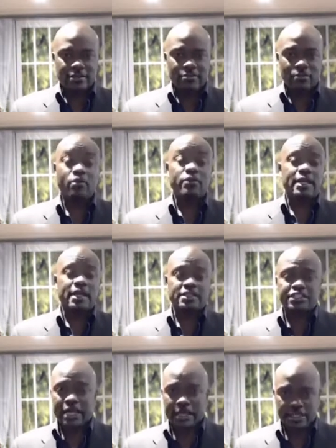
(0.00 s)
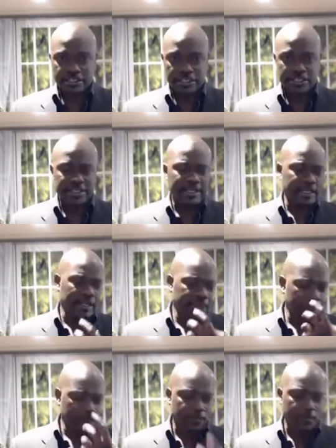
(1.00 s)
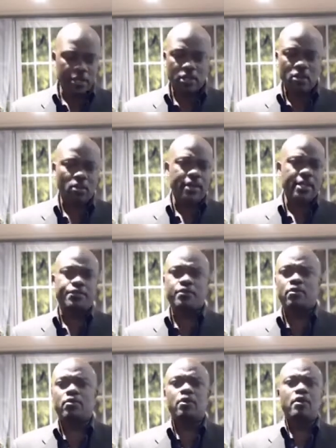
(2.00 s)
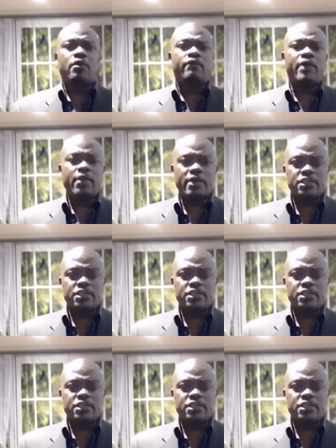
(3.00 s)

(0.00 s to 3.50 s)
more than our challenges. And even if we're going through very